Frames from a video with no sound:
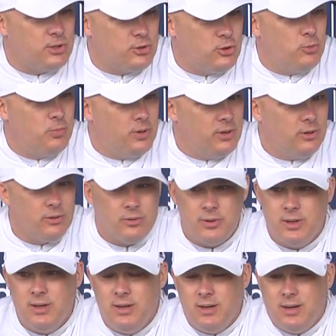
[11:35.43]
that you
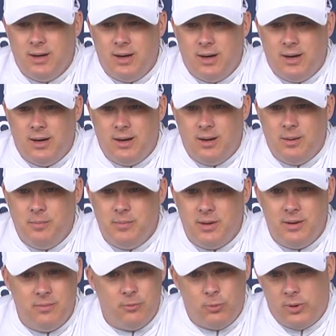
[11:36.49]
build,
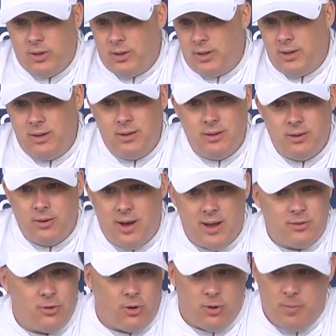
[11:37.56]
and really, you know,
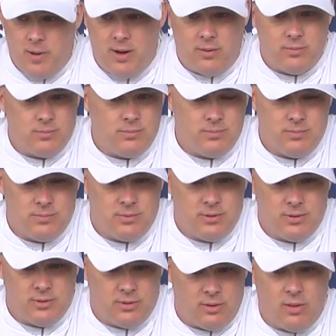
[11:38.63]
I talk about
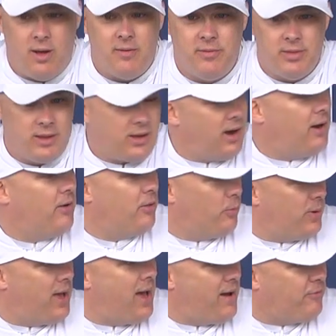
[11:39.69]
the love and the care that
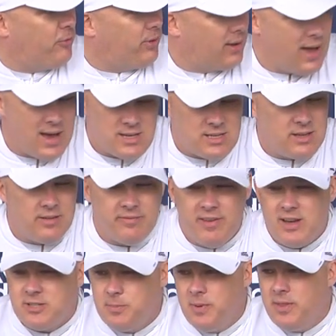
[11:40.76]
we have for the guys and the
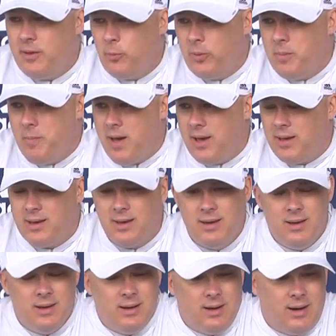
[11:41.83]
investment that we make.
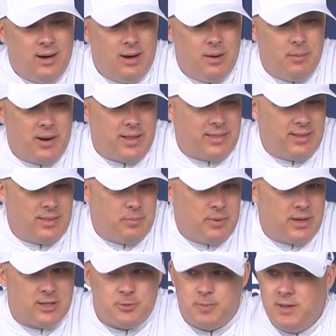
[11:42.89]
And I think the
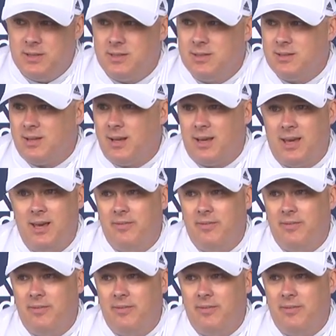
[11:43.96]
biggest piece is, like,